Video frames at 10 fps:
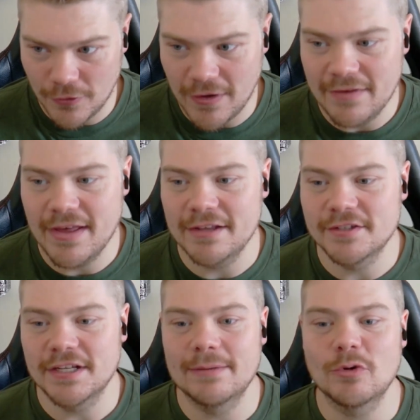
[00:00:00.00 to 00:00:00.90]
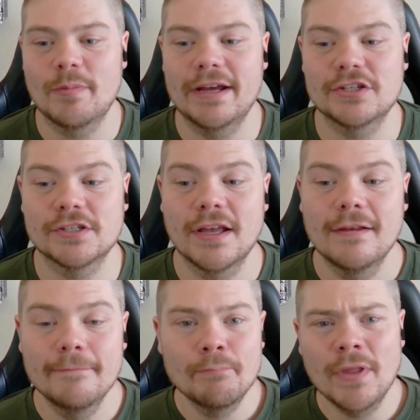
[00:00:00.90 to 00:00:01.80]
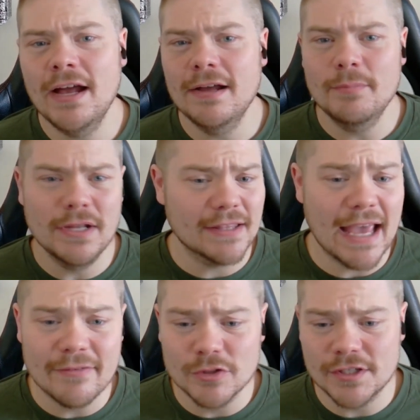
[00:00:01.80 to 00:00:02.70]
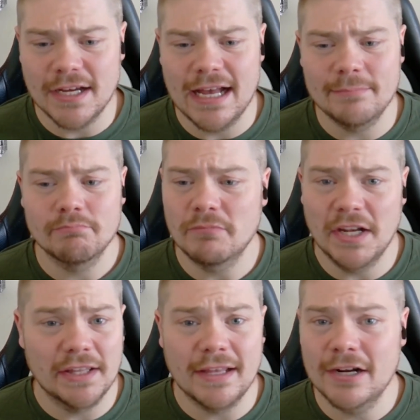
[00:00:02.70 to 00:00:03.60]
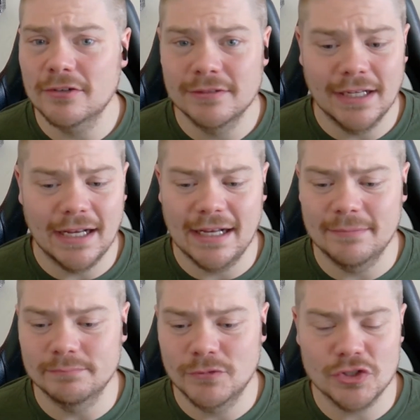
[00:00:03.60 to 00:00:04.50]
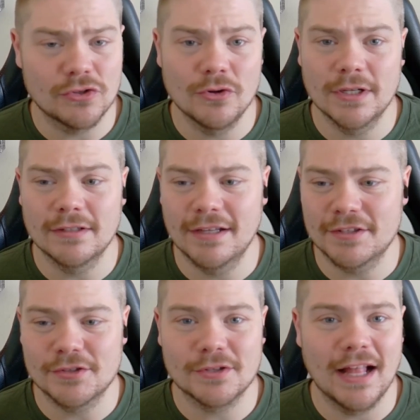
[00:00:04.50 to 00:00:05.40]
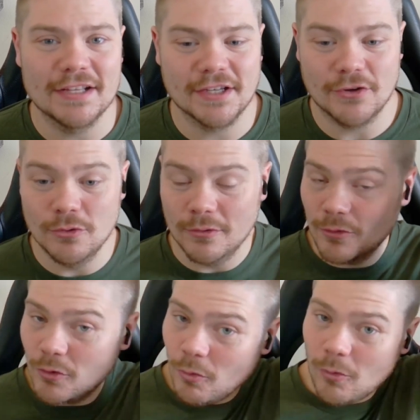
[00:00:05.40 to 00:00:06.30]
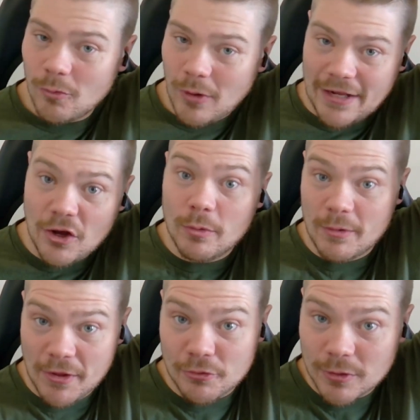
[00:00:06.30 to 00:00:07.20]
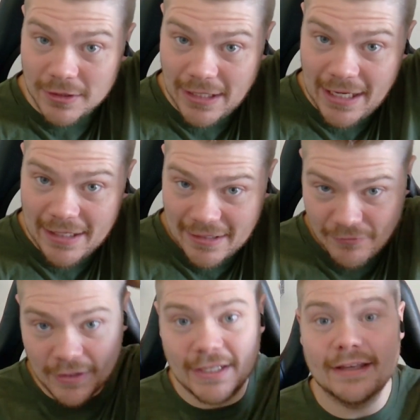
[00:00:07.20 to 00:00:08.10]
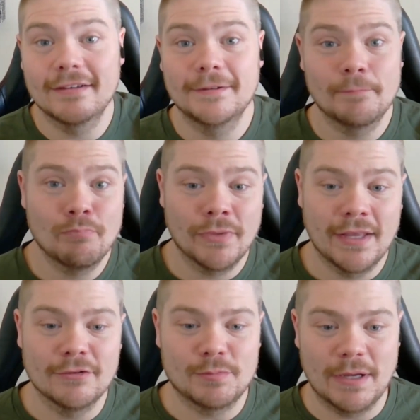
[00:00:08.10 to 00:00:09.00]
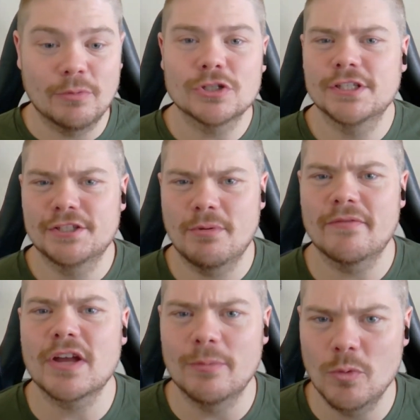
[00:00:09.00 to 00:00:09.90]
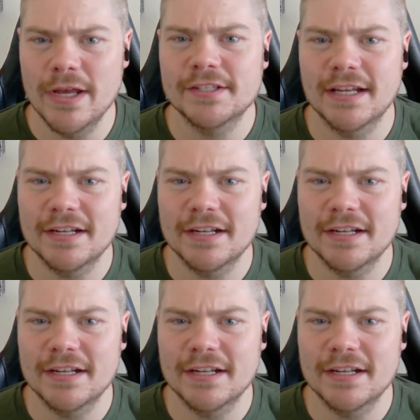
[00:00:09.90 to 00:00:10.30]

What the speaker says: 5,000 Time Warp badges. Be at the Caverns of Time. Get in there. Just do it. It's Classic. I know we went through it a lot. I felt like it was a big push. At least we have a couple weeks that